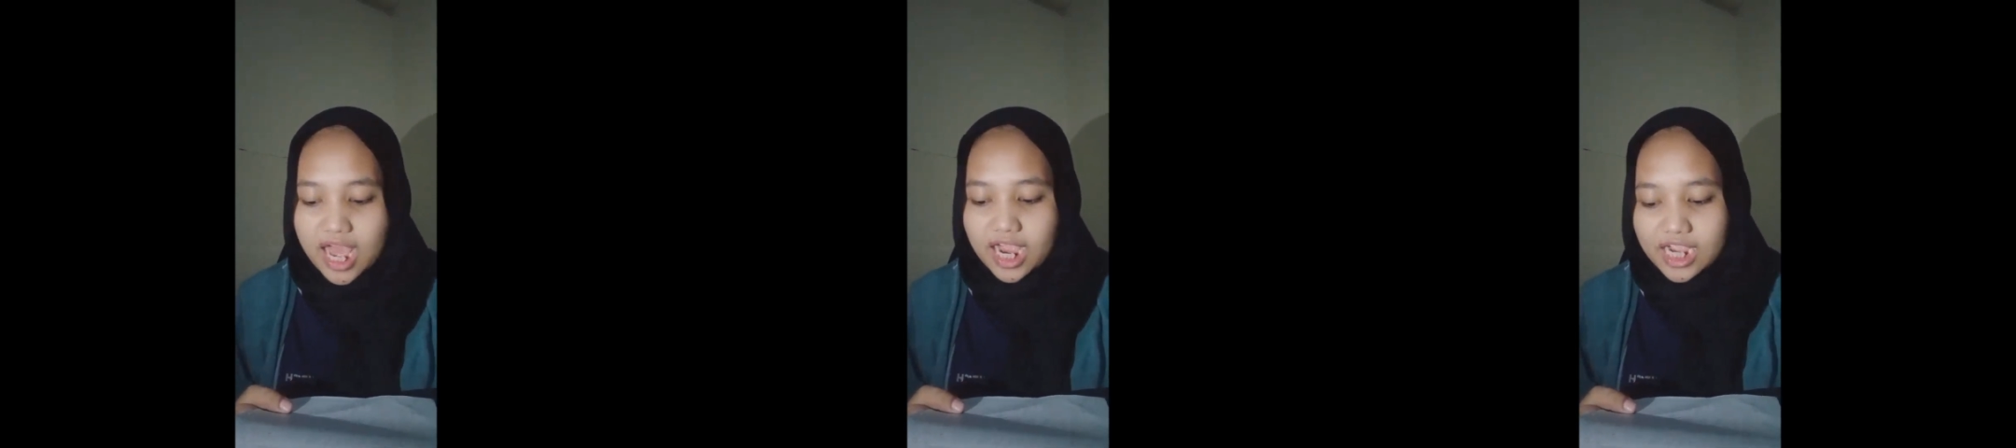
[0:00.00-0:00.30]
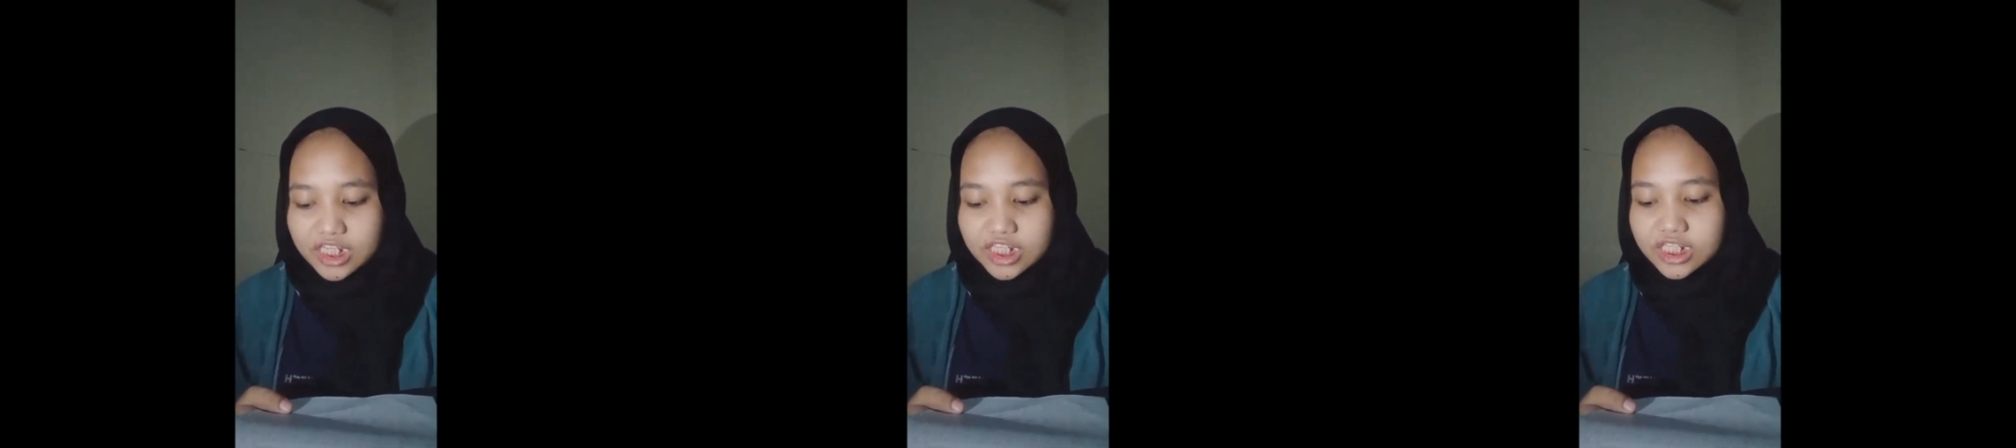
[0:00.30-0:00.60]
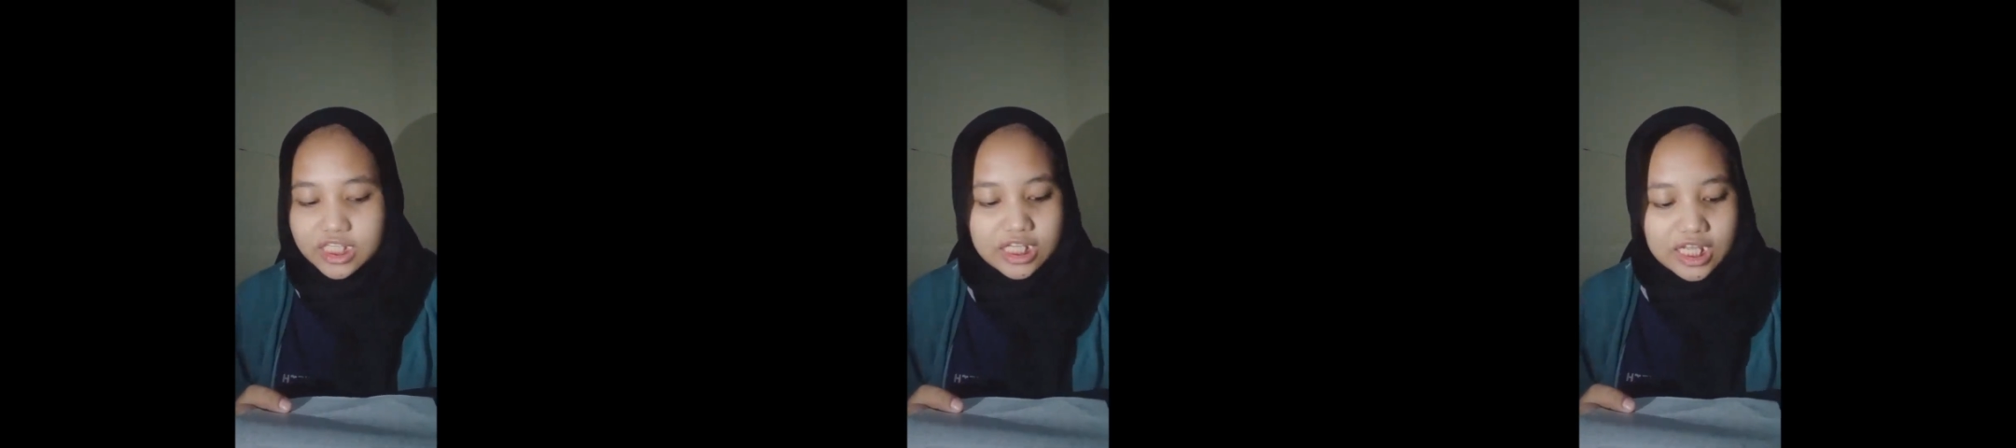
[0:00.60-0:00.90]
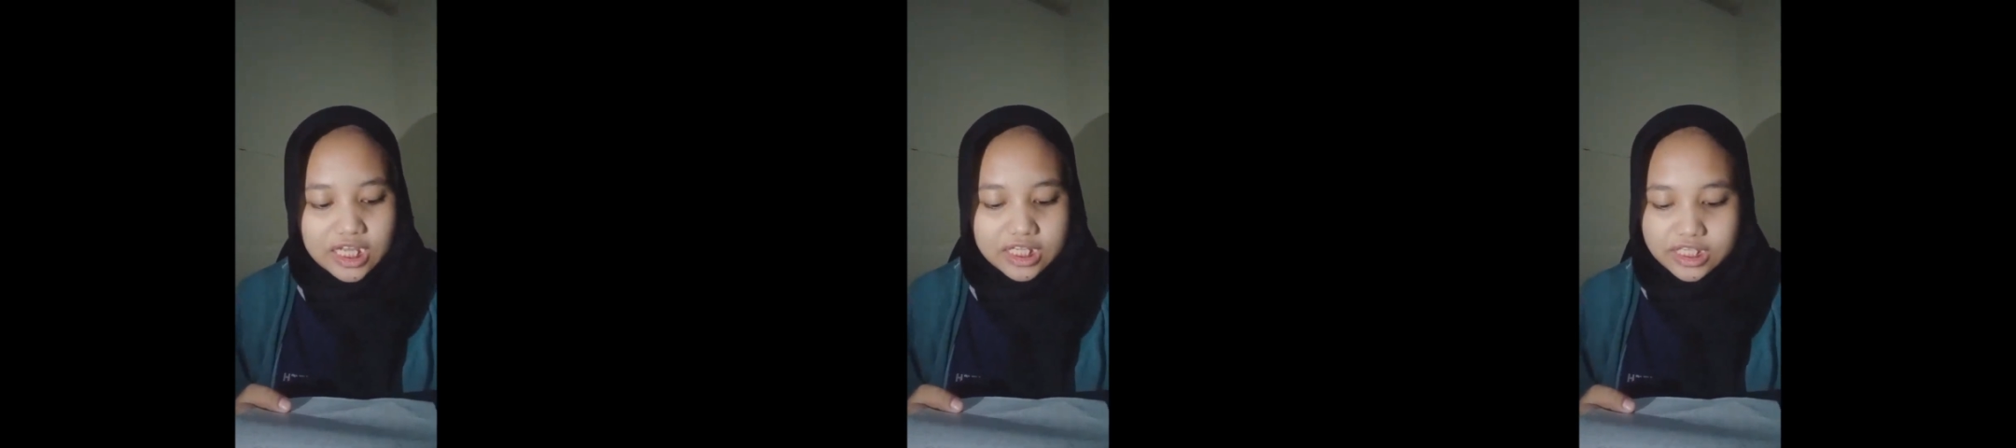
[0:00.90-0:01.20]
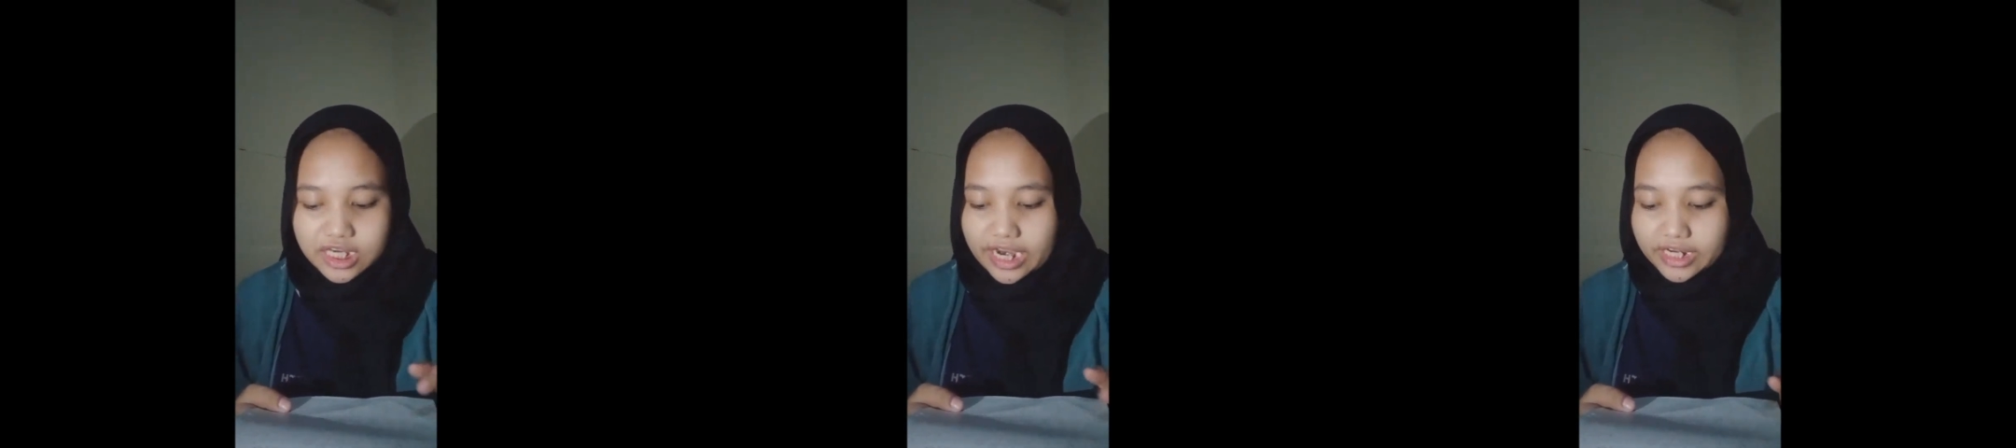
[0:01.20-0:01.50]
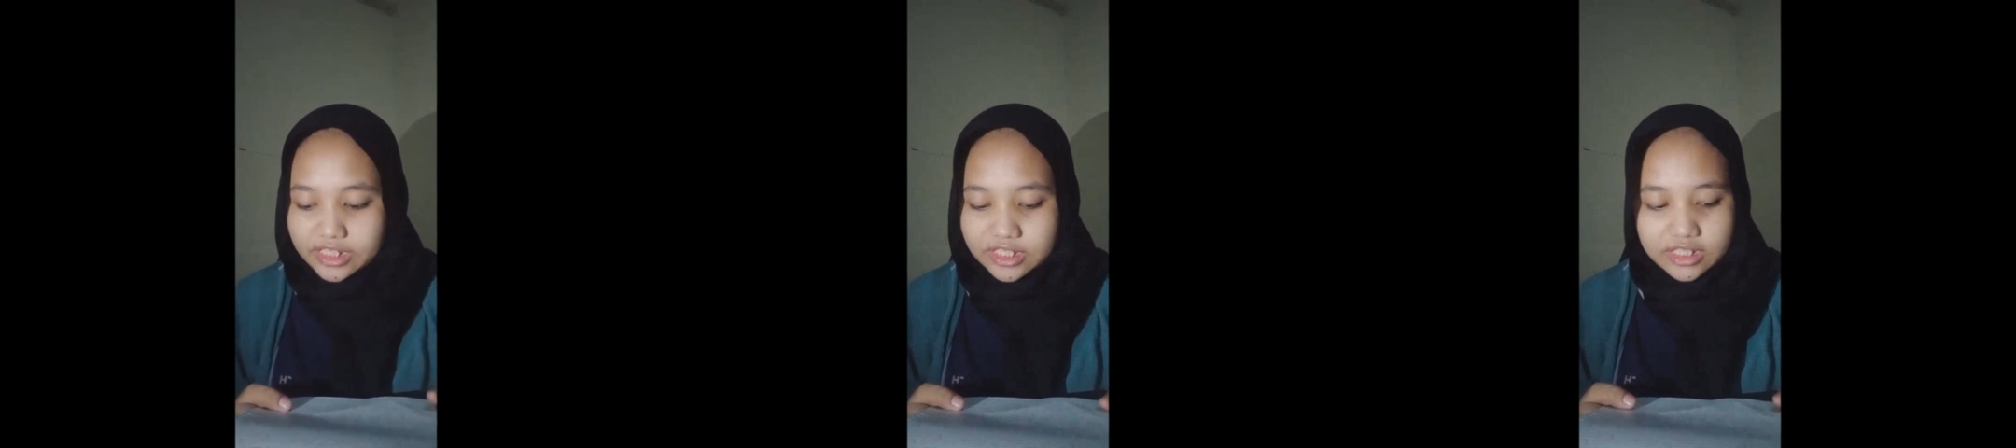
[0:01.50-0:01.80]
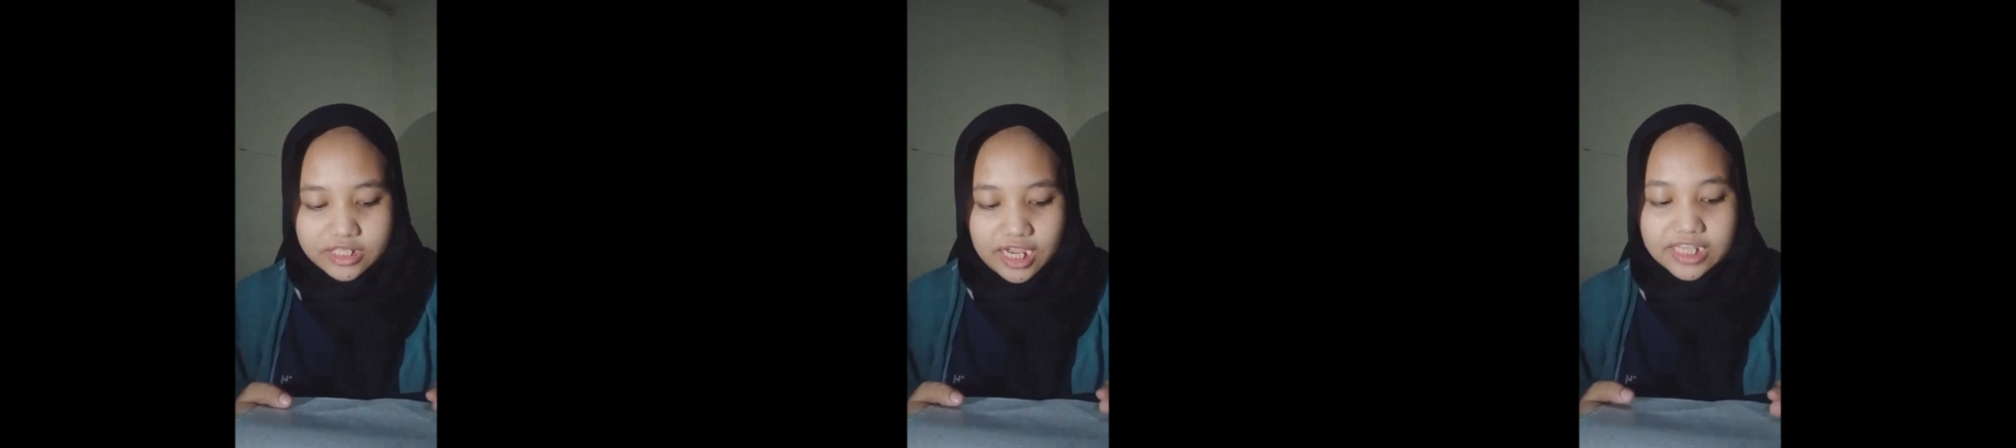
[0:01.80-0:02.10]
Kancil died.
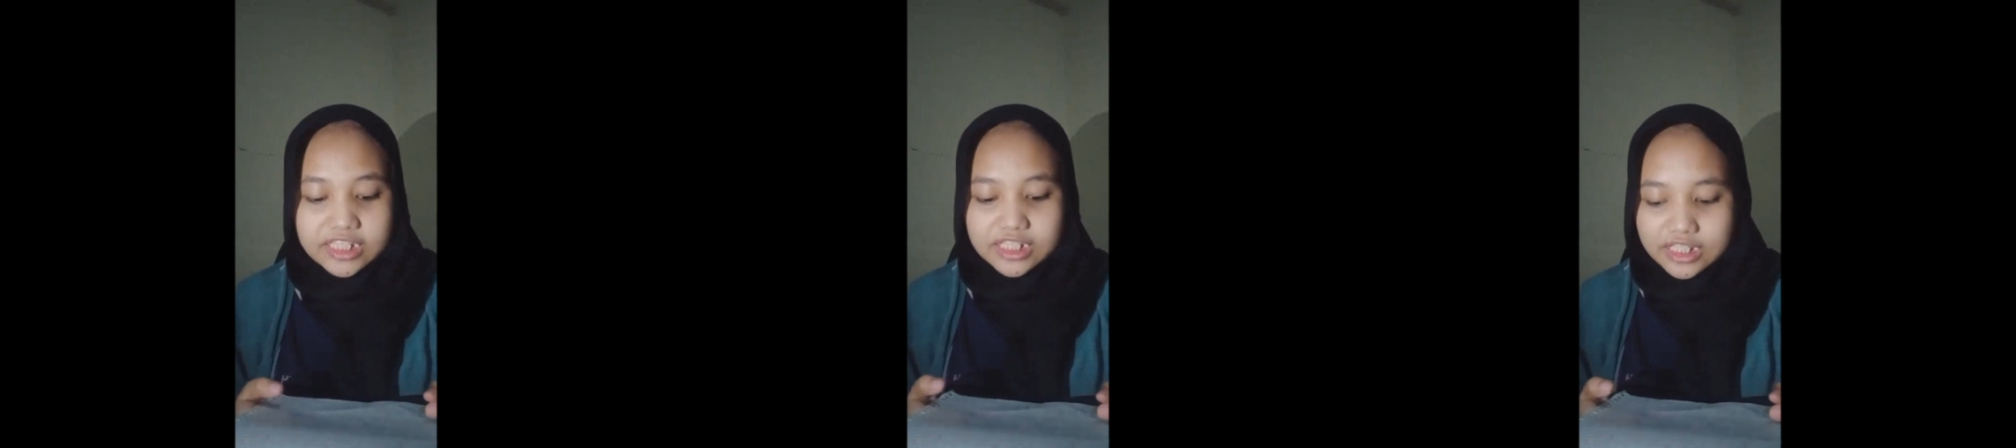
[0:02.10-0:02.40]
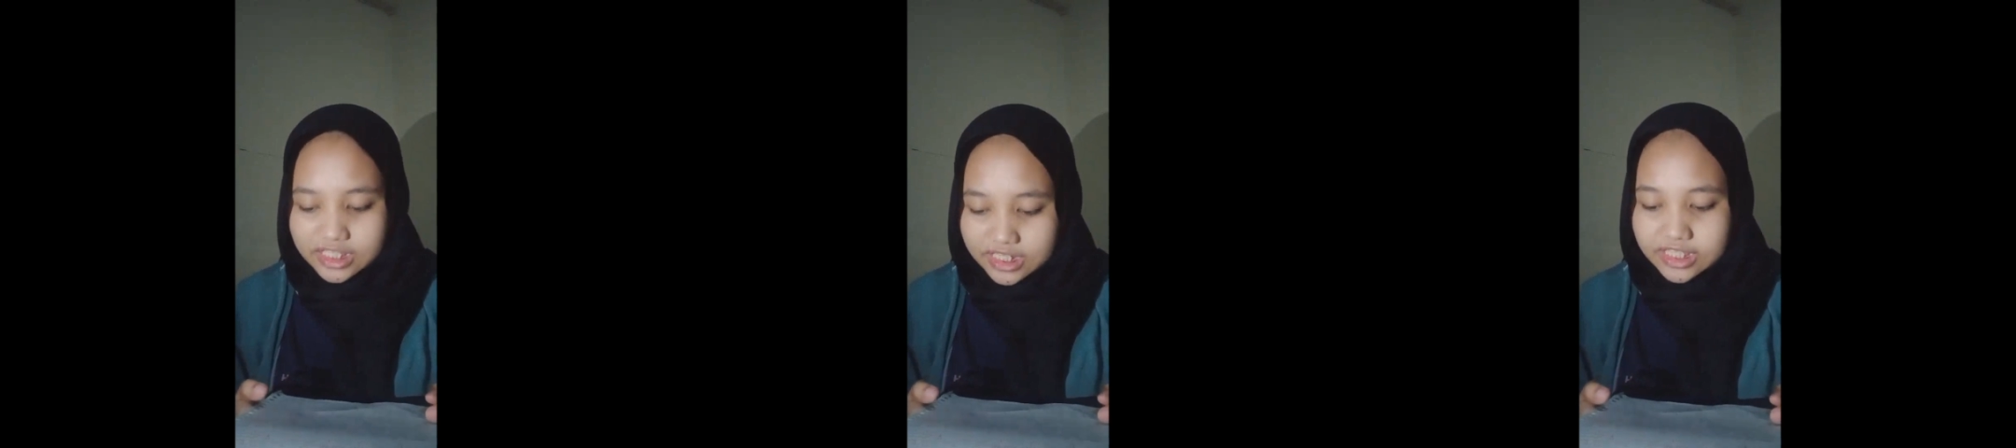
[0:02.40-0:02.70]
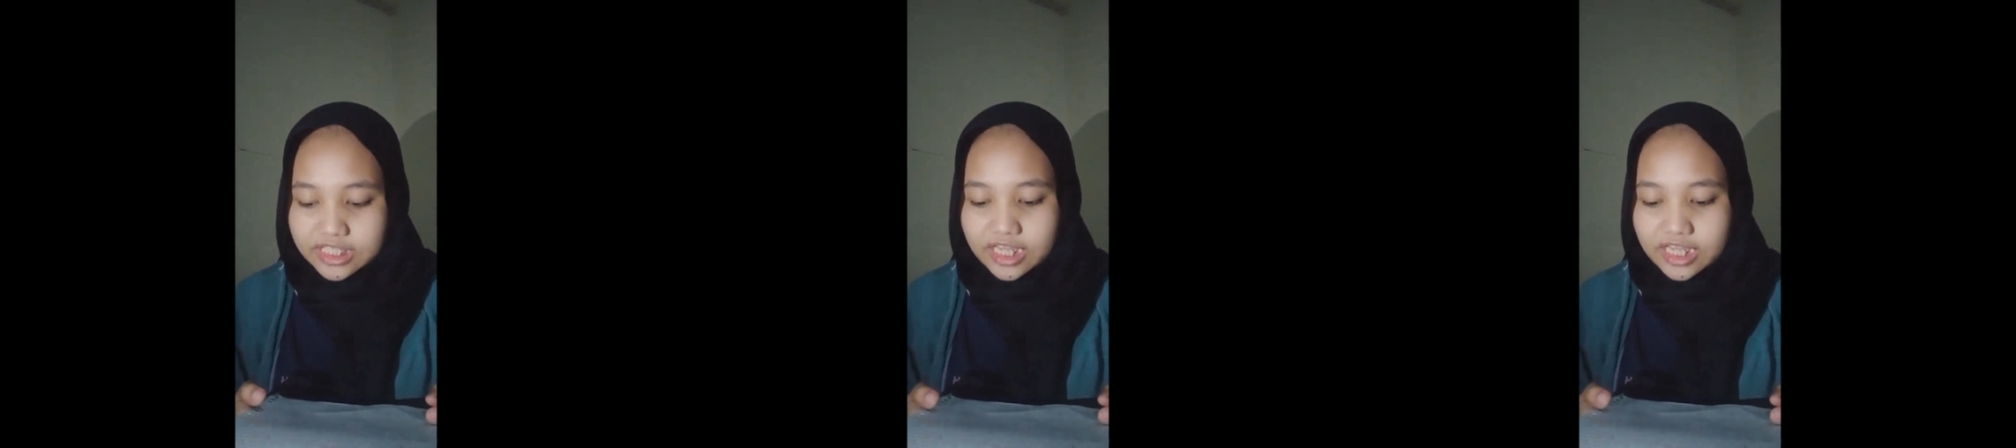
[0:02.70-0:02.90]
Kancil did.